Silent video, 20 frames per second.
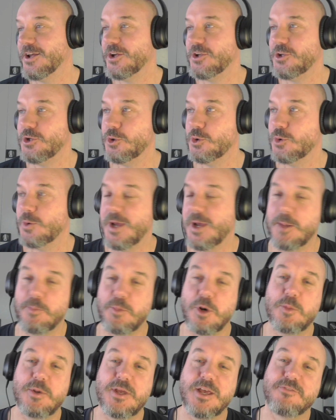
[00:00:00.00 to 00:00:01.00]
You and
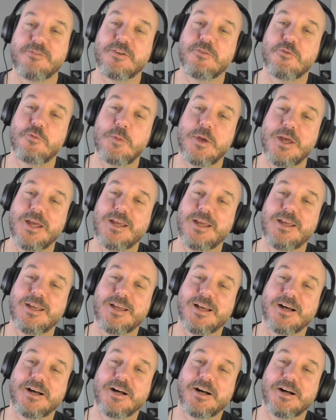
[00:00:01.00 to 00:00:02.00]
Bobby have given
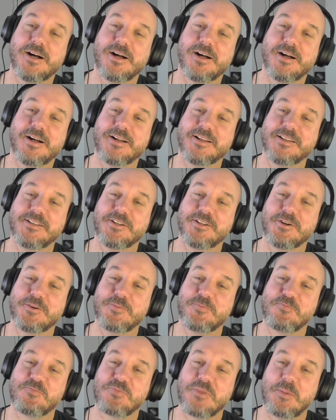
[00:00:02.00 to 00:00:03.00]
me, a
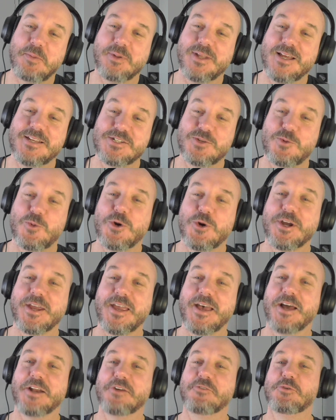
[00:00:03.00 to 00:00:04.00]
place to work
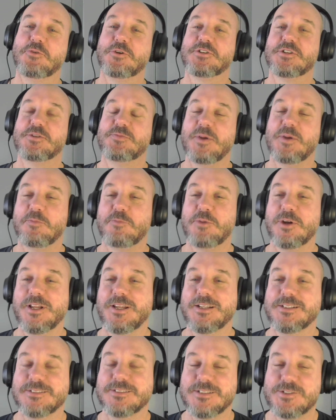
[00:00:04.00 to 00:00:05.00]
out of, which has been
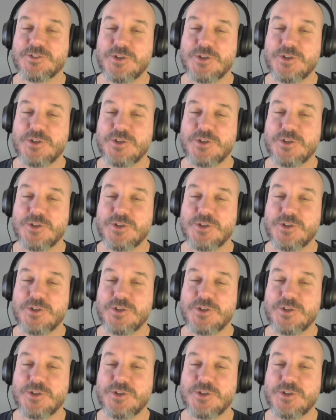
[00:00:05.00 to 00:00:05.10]
brilliant.